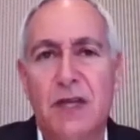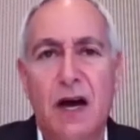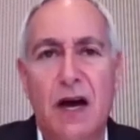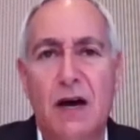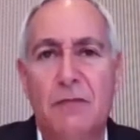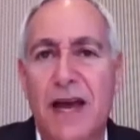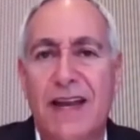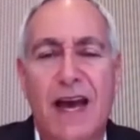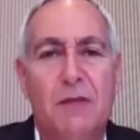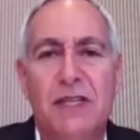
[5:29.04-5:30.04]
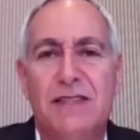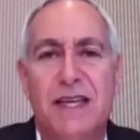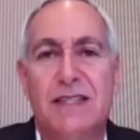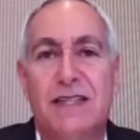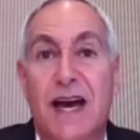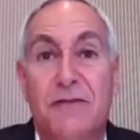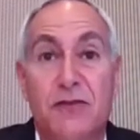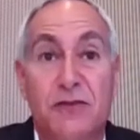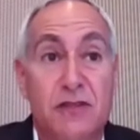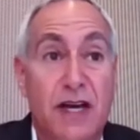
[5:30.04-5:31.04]
And how many days
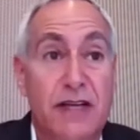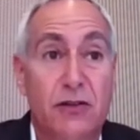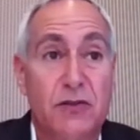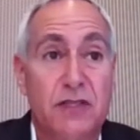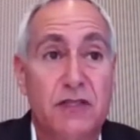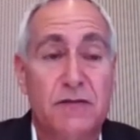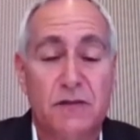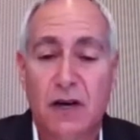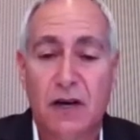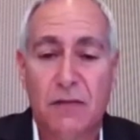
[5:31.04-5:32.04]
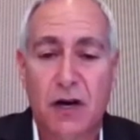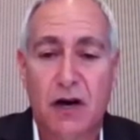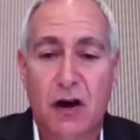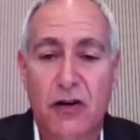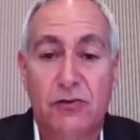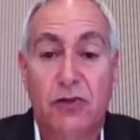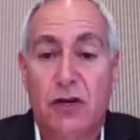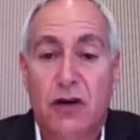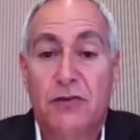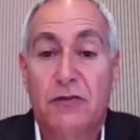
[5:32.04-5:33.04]
after the diagnosis are
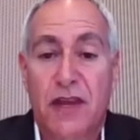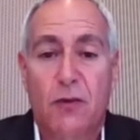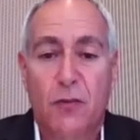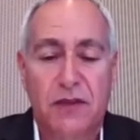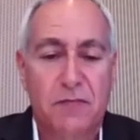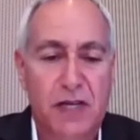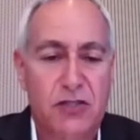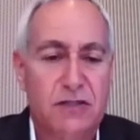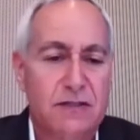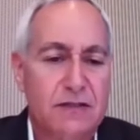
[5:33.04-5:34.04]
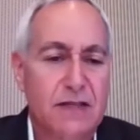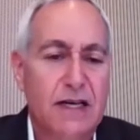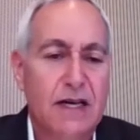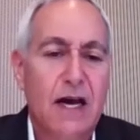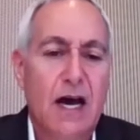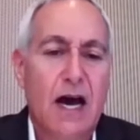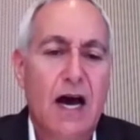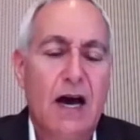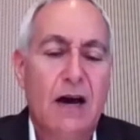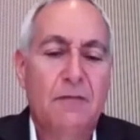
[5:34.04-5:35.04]
you there with the patient?
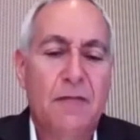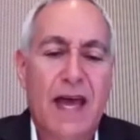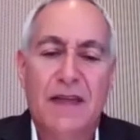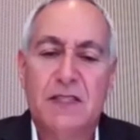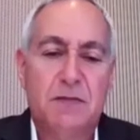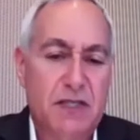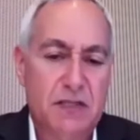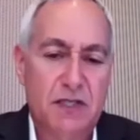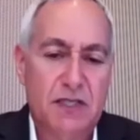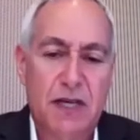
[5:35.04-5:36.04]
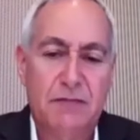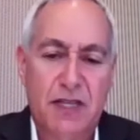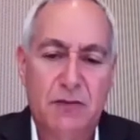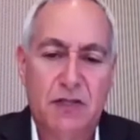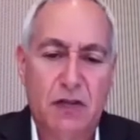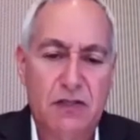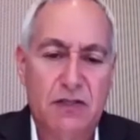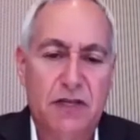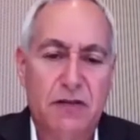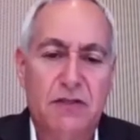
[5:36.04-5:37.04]
And the specimen type, as we talked
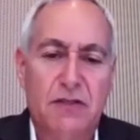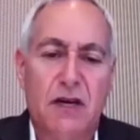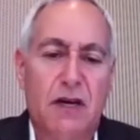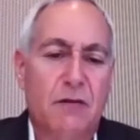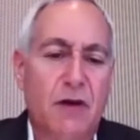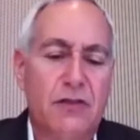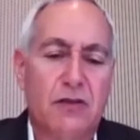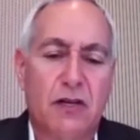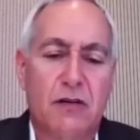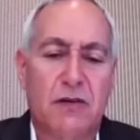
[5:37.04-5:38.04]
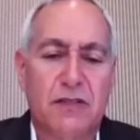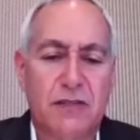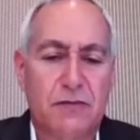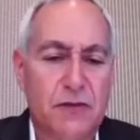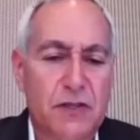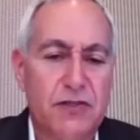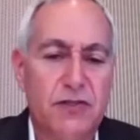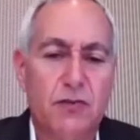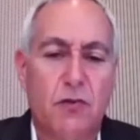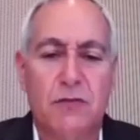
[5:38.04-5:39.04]
about. Are you talking about nasopharyngeal
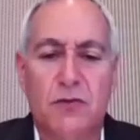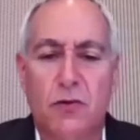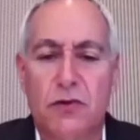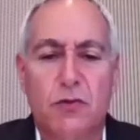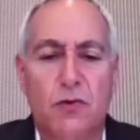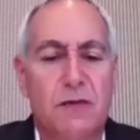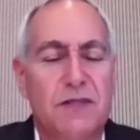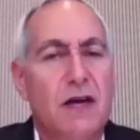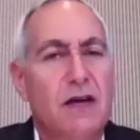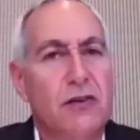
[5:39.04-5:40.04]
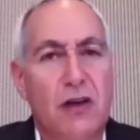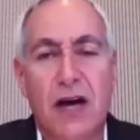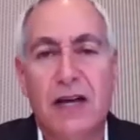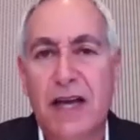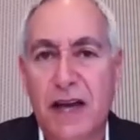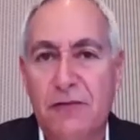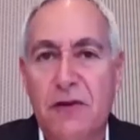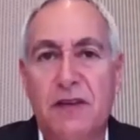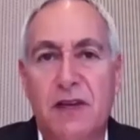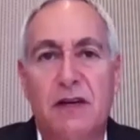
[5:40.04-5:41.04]
swabs, oral swabs? Not
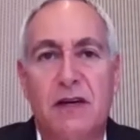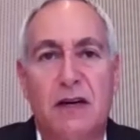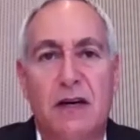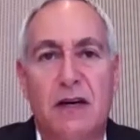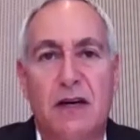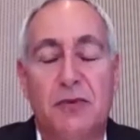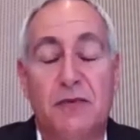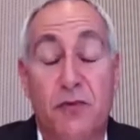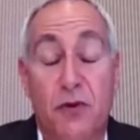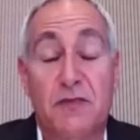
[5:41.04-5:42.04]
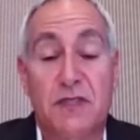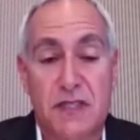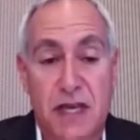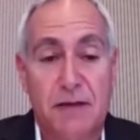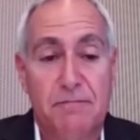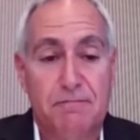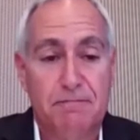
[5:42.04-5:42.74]
everything performs the same.